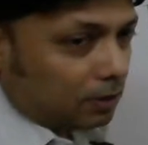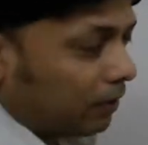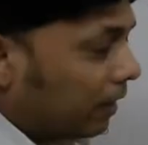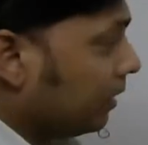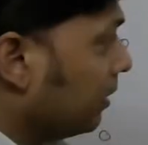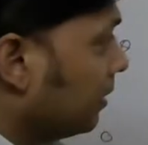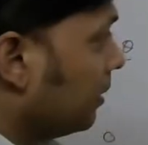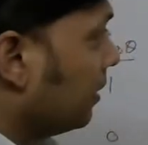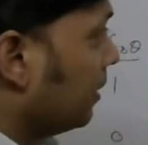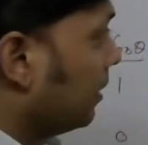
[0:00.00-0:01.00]
right.
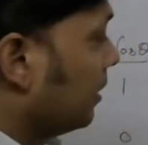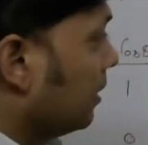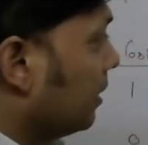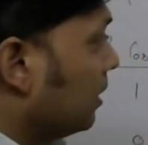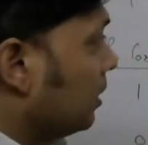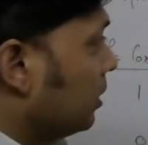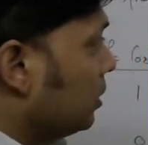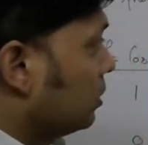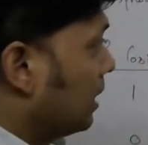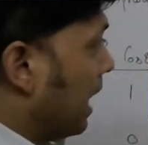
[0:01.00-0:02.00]

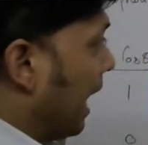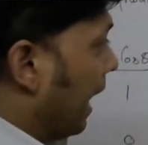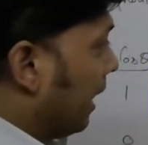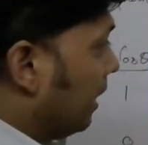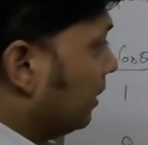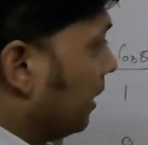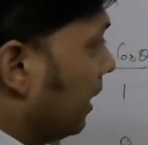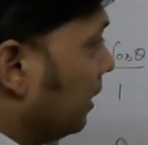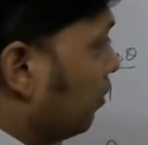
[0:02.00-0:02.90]
So the angle that it